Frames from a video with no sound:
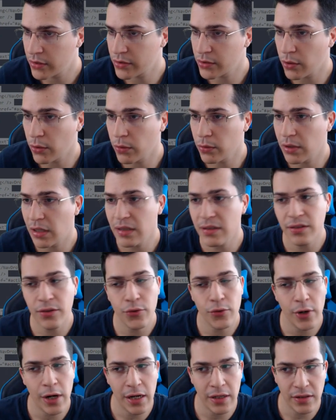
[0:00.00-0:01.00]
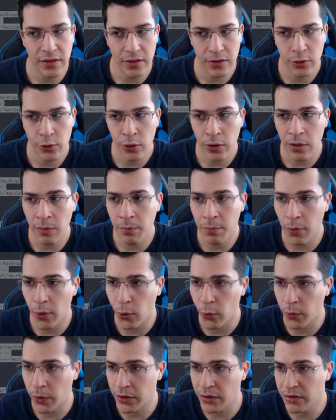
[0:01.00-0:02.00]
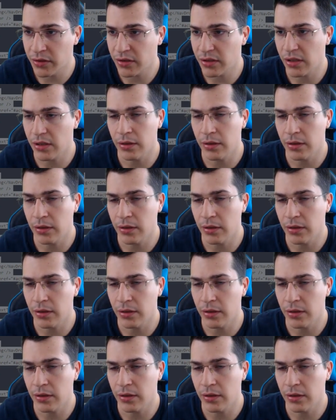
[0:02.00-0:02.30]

So let's create a new component